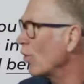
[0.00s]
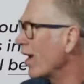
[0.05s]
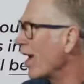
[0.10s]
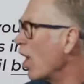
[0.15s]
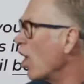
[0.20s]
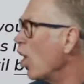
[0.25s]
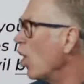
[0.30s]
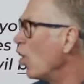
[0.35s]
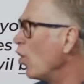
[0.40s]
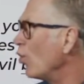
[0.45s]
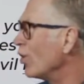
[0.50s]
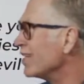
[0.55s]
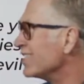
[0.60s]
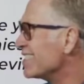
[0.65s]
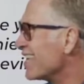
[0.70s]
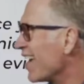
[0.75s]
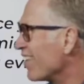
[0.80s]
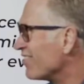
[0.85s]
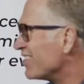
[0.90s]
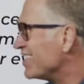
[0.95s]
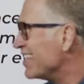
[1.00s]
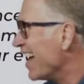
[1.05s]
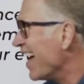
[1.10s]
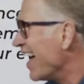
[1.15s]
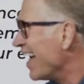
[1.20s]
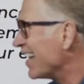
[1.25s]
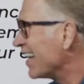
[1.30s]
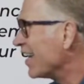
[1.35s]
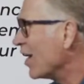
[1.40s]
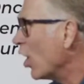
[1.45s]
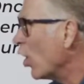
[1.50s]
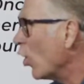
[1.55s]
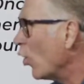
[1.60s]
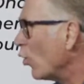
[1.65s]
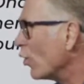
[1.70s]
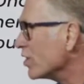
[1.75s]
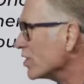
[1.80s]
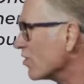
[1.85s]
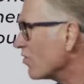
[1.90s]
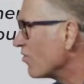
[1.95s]
I always have done and
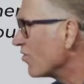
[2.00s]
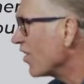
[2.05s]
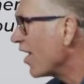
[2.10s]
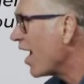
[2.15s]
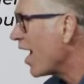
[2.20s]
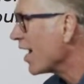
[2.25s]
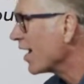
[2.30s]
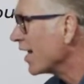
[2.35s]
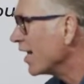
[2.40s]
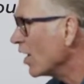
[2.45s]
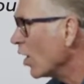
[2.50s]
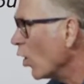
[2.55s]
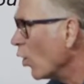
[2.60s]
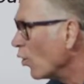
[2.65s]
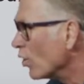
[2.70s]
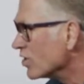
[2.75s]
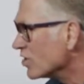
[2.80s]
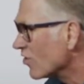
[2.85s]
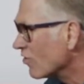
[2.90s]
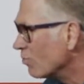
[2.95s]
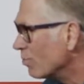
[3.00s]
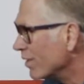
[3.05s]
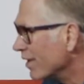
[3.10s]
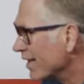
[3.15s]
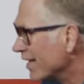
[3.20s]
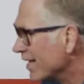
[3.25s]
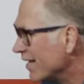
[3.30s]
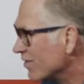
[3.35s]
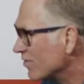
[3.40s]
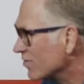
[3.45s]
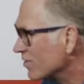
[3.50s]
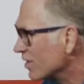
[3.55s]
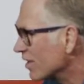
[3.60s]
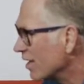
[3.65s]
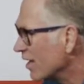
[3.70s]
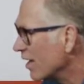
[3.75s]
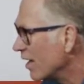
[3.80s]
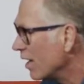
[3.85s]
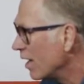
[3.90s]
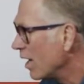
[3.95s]
always have thought and always have believed.
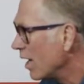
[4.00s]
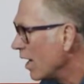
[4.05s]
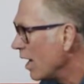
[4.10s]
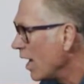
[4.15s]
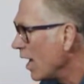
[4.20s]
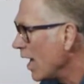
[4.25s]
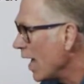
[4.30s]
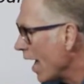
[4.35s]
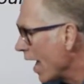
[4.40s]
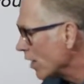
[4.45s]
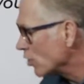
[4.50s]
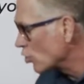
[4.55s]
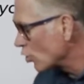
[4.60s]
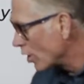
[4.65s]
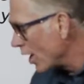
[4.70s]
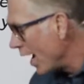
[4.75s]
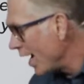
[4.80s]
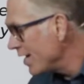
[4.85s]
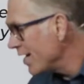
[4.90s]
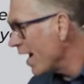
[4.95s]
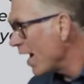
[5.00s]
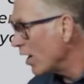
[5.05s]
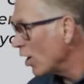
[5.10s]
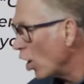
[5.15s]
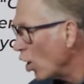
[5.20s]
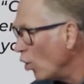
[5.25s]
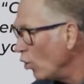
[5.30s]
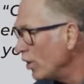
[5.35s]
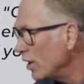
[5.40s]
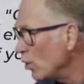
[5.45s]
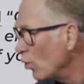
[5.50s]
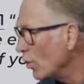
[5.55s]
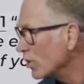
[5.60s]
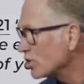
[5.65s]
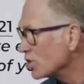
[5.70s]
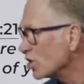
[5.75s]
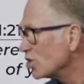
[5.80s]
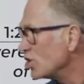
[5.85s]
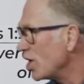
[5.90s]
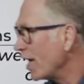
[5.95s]
And so God not only wants
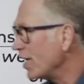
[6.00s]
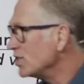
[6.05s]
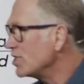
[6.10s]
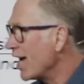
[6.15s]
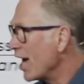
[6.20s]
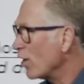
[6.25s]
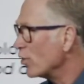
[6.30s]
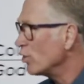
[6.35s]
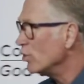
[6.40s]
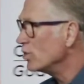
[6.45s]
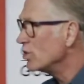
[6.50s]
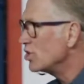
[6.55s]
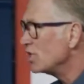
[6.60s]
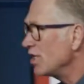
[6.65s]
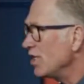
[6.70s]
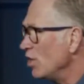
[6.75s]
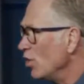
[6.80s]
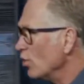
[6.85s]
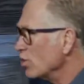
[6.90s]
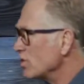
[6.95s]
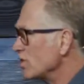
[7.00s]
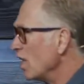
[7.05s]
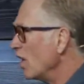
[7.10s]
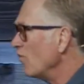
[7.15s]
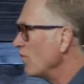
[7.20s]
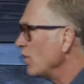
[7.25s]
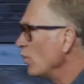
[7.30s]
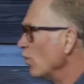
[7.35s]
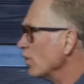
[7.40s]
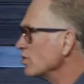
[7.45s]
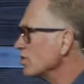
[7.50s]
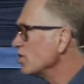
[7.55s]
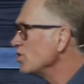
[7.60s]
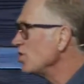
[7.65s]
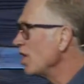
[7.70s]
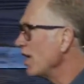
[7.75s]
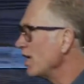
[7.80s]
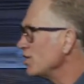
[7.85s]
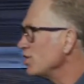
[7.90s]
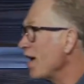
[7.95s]
to change how you see yourself, he wants to
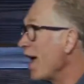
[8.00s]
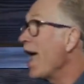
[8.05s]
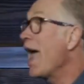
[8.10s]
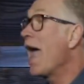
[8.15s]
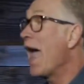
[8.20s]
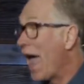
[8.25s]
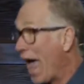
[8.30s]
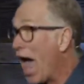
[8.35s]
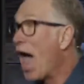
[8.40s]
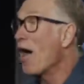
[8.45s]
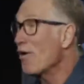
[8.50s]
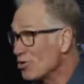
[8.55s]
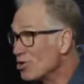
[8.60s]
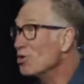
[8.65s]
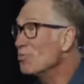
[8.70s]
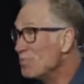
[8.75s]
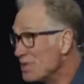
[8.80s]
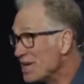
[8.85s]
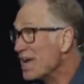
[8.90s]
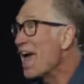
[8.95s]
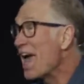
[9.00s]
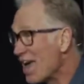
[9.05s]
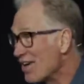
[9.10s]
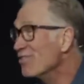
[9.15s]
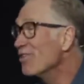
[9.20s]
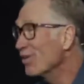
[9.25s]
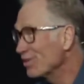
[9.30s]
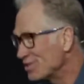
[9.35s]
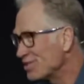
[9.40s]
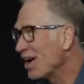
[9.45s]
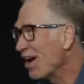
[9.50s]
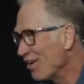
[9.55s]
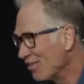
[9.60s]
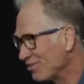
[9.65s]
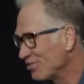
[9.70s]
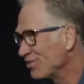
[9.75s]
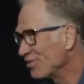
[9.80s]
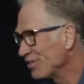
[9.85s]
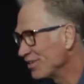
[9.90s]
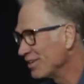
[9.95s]
change how you behave
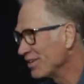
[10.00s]
yourself.